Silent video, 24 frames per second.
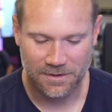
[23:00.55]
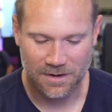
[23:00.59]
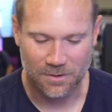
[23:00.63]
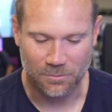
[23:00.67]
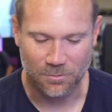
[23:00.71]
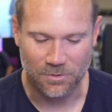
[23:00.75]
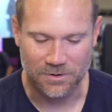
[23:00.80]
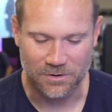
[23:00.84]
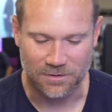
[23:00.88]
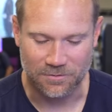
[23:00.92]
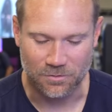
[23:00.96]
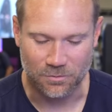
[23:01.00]
I
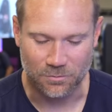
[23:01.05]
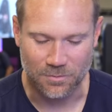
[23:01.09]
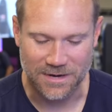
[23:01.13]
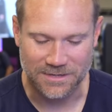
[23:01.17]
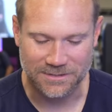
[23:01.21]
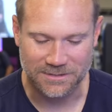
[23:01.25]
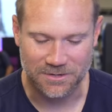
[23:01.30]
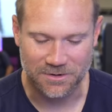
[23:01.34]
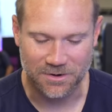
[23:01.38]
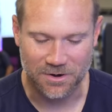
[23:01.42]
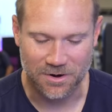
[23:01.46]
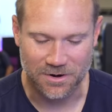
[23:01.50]
wonder if the
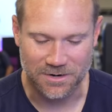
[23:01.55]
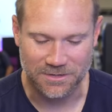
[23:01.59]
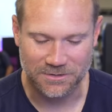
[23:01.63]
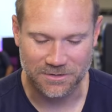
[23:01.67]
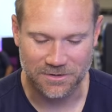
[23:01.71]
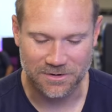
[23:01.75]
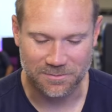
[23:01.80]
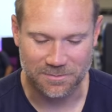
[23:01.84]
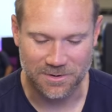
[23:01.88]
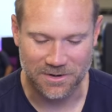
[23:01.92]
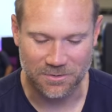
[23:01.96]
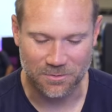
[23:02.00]
rest of the cards are
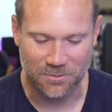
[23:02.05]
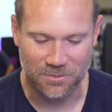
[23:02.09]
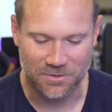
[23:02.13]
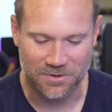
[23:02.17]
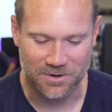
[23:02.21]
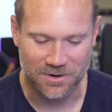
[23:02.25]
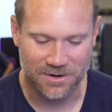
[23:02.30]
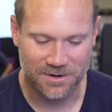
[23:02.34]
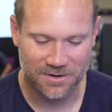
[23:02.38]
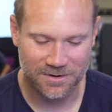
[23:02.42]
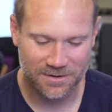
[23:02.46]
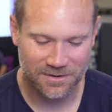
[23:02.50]
going to be in
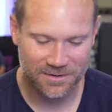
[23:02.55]
order.